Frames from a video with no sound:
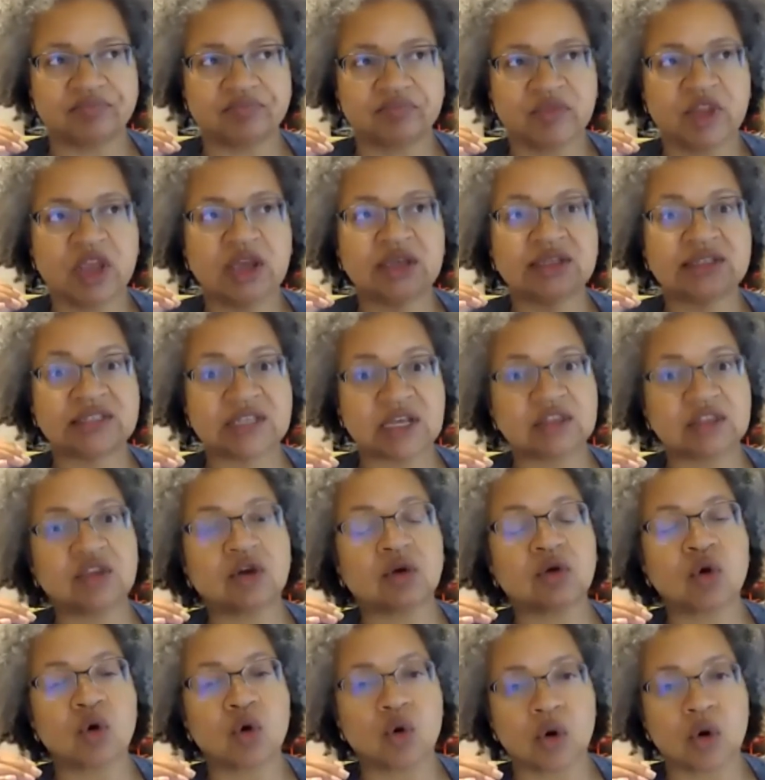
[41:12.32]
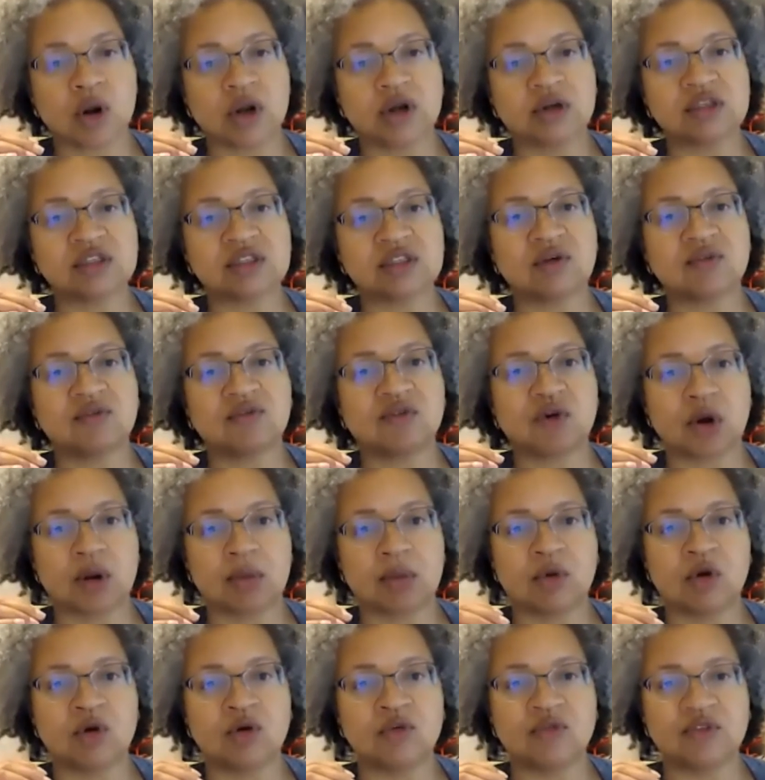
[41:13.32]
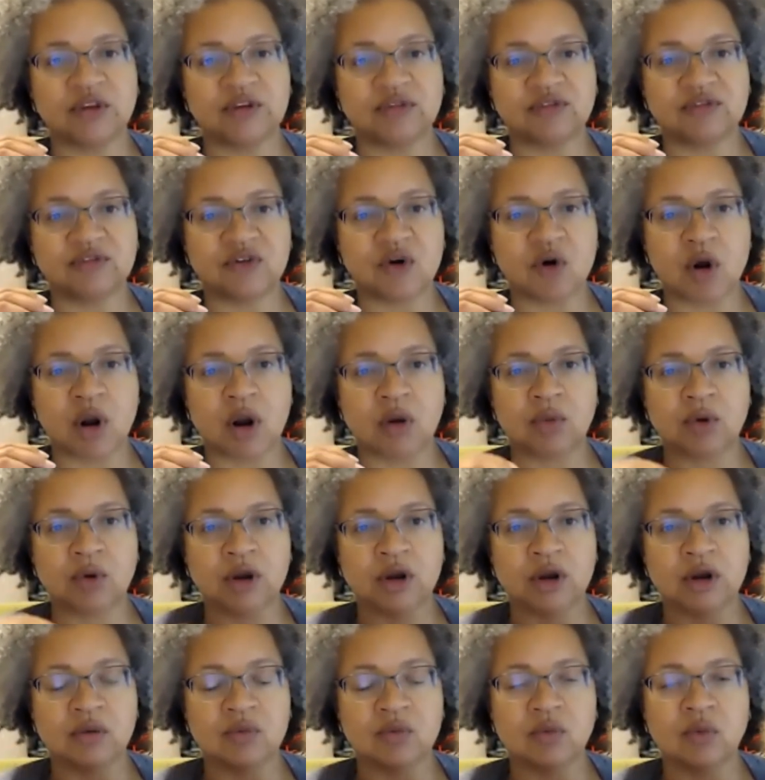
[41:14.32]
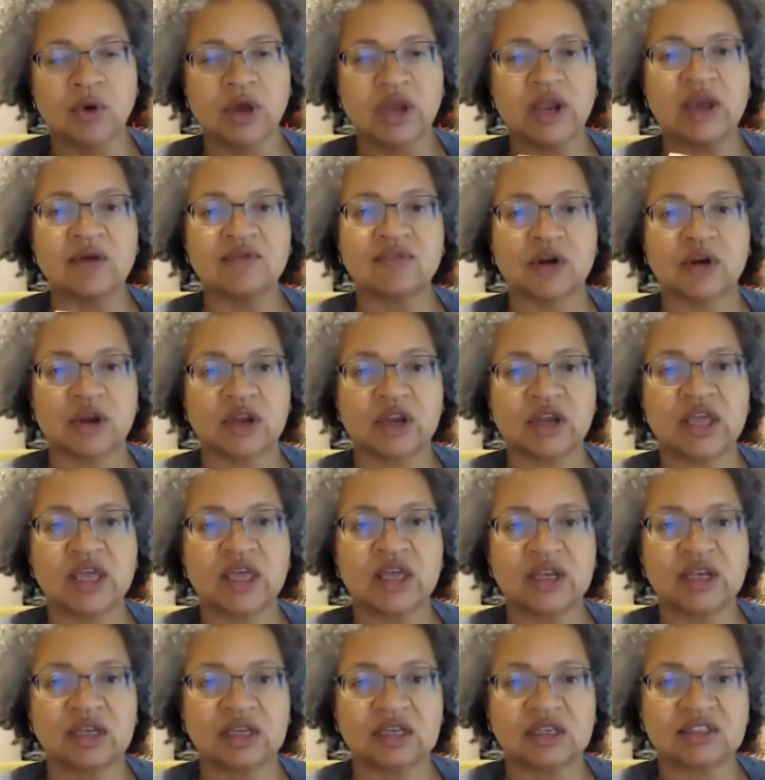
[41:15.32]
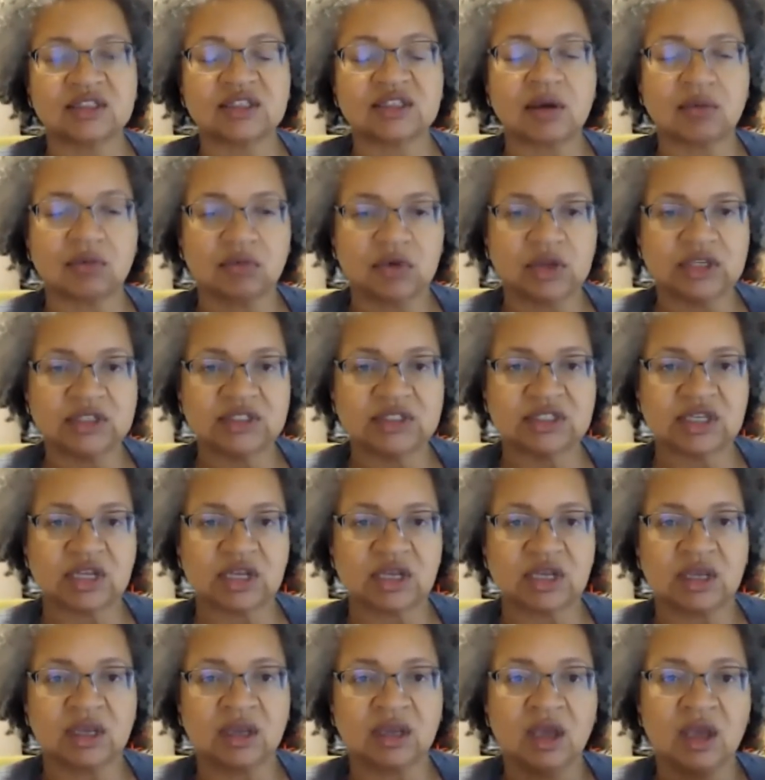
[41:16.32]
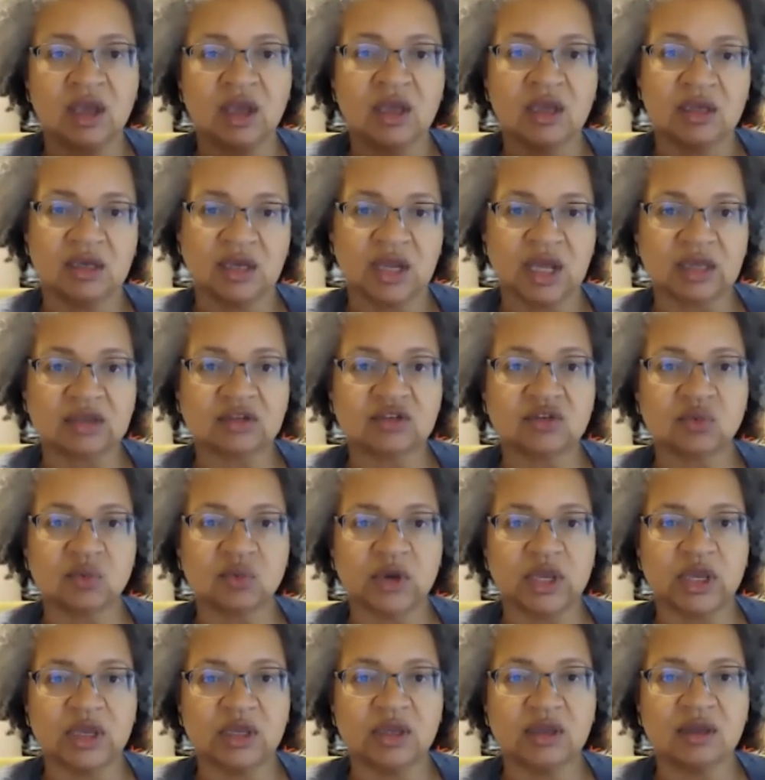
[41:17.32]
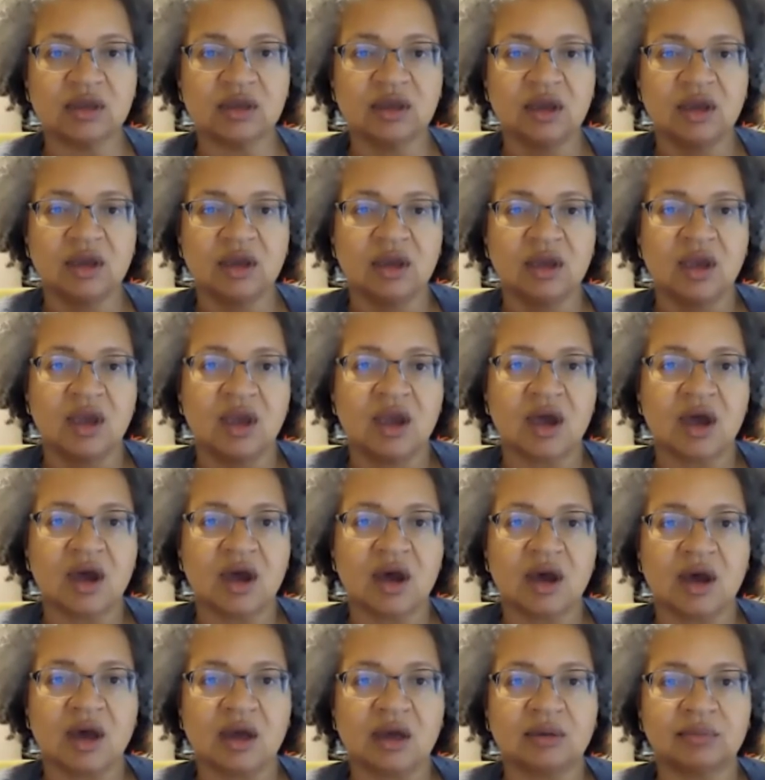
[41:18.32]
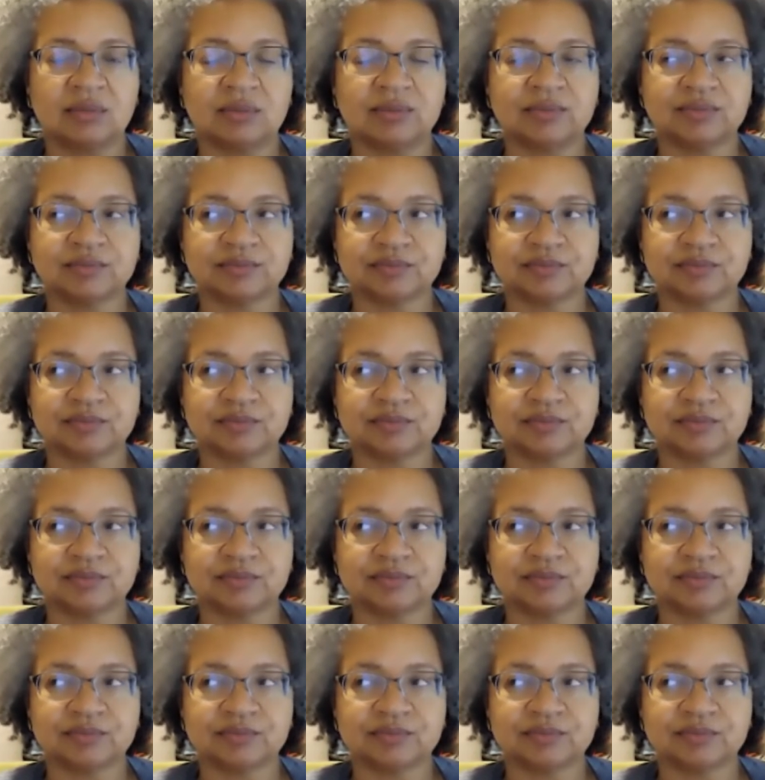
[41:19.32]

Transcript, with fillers: set the course for moving forward, whatever it is that we see next week. Um,